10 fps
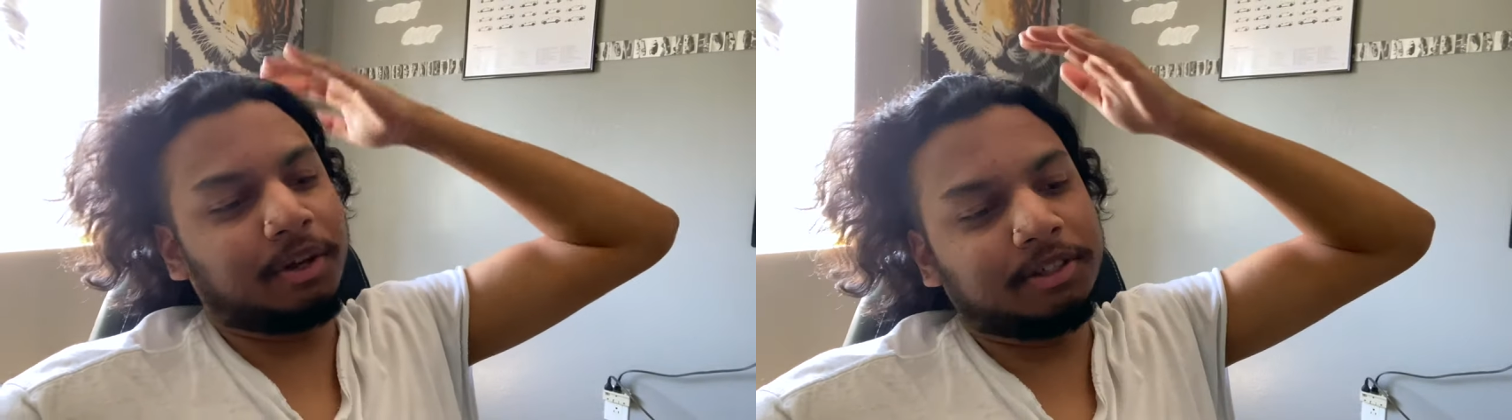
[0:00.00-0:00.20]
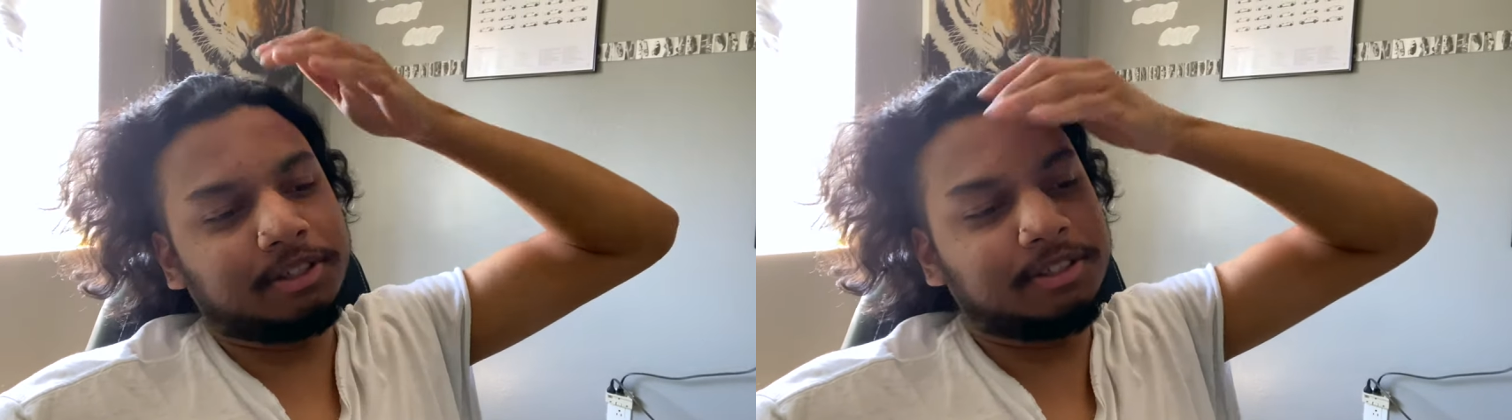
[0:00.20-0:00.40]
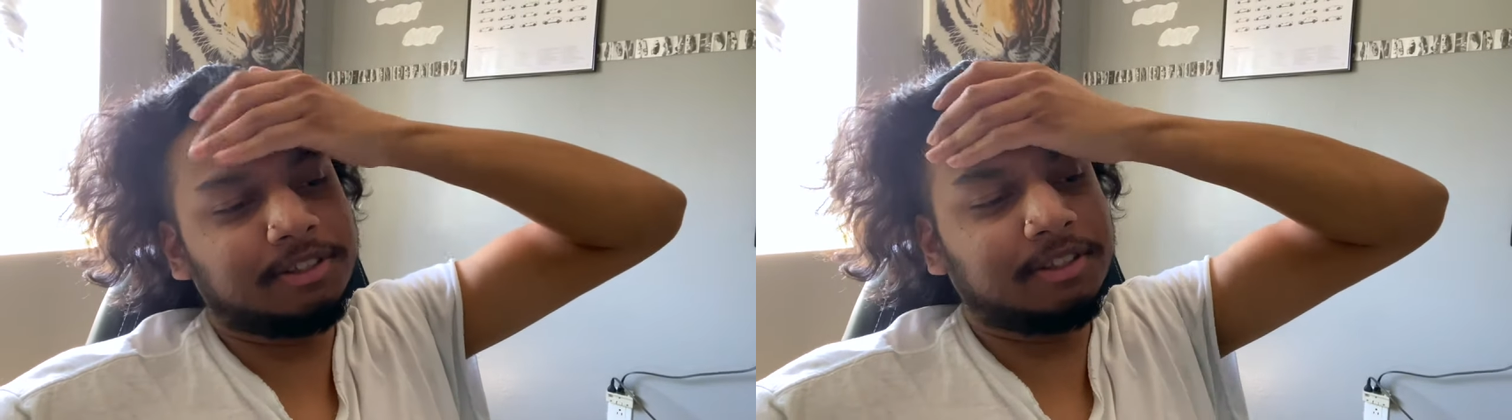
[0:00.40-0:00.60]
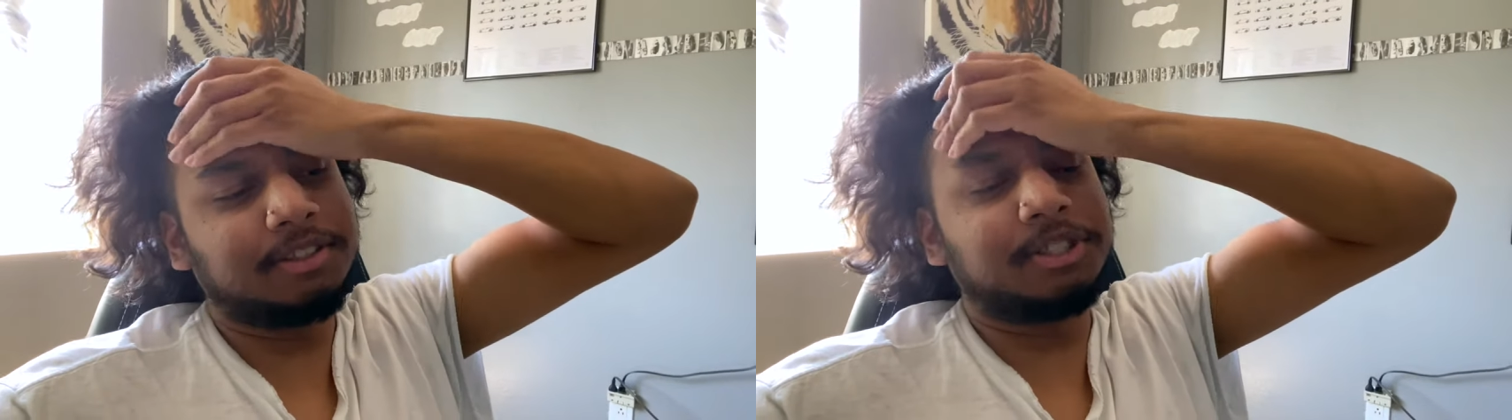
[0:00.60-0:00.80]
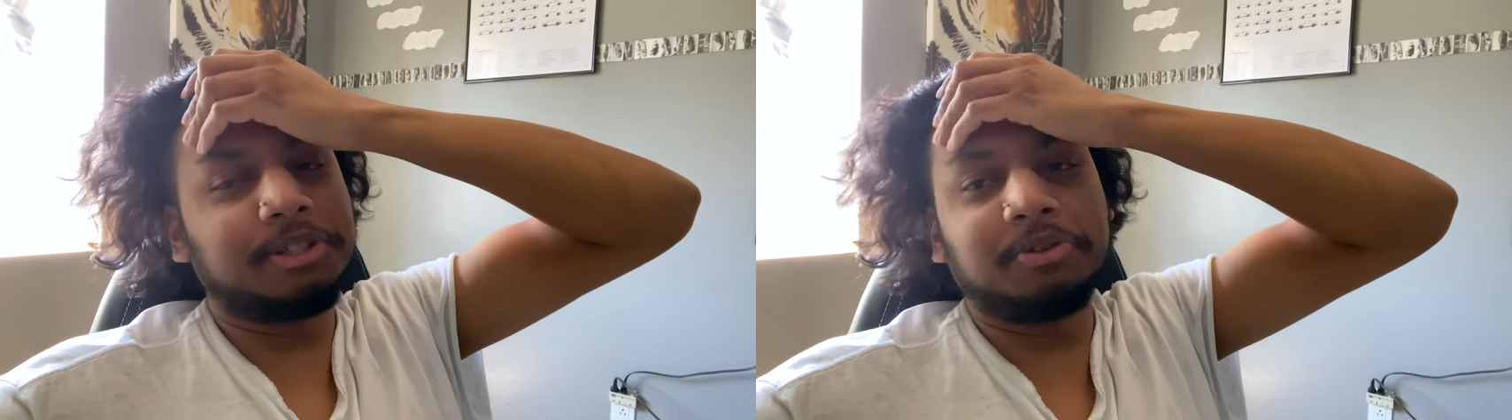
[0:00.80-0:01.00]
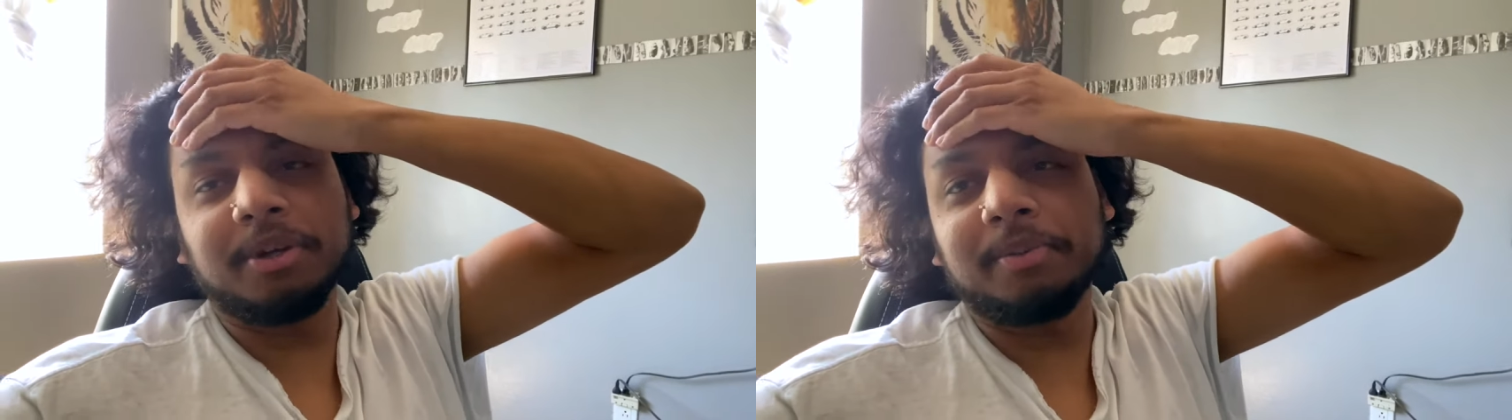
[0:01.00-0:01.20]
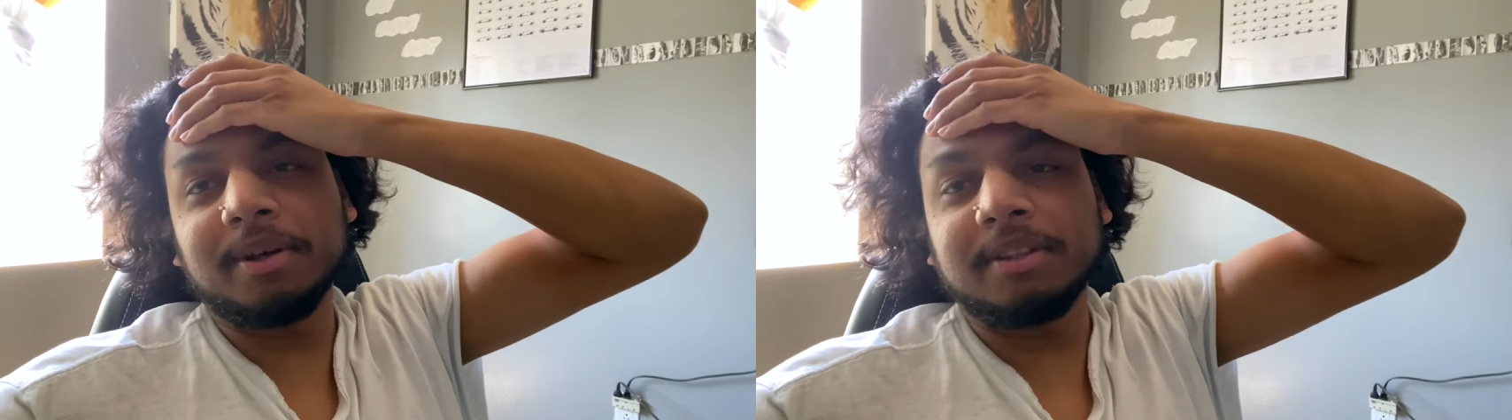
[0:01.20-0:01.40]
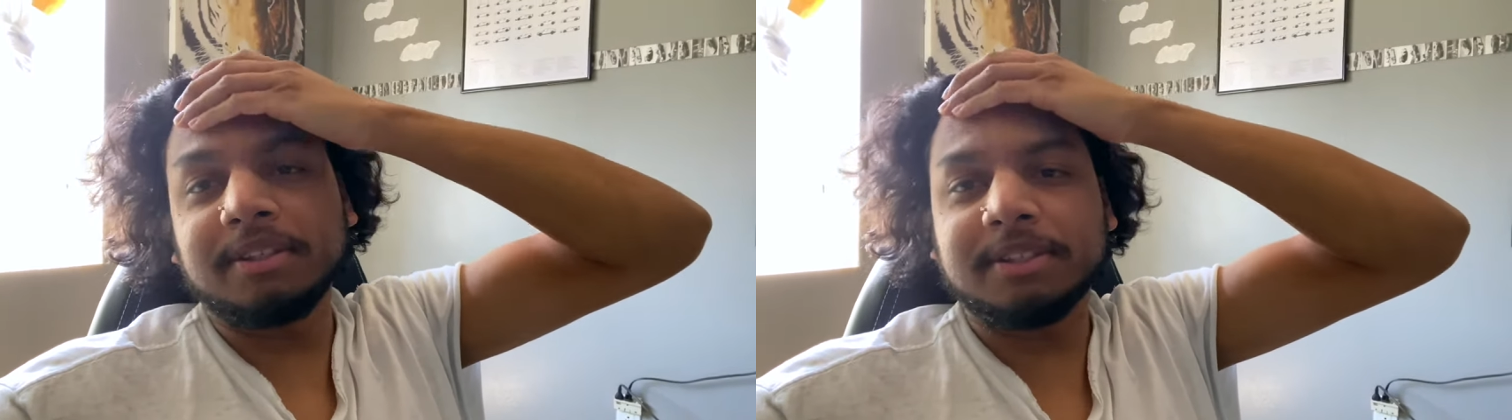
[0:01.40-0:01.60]
anxious and jittery
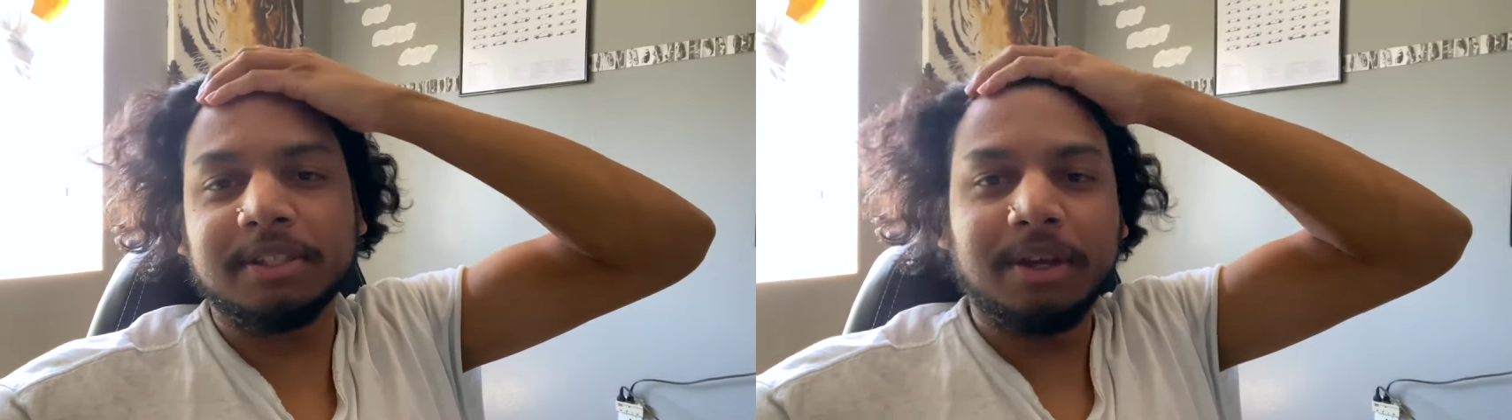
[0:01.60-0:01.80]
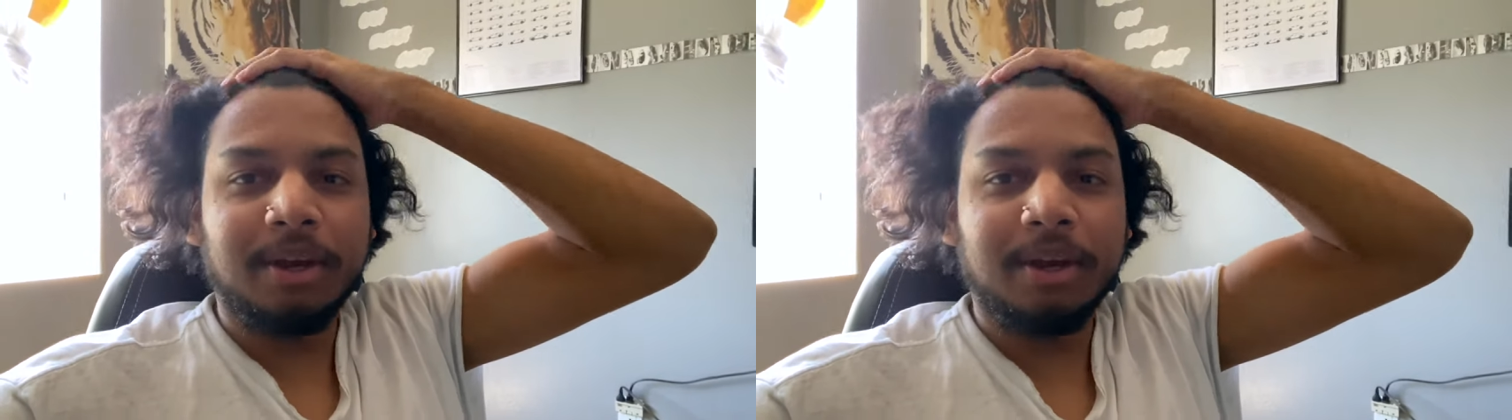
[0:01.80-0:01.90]
about this,